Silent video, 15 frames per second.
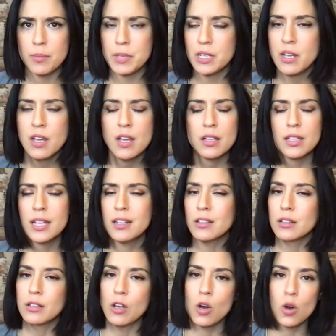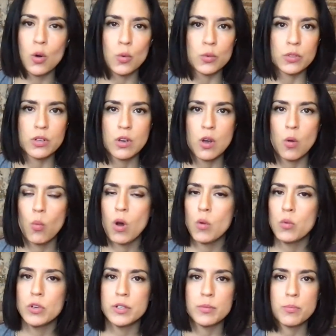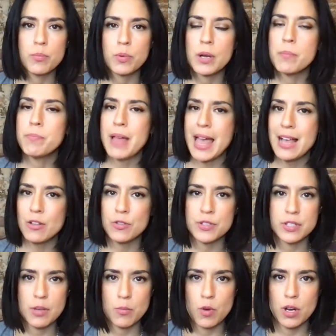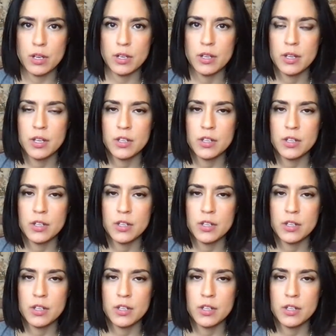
I mean, let alone what would compel someone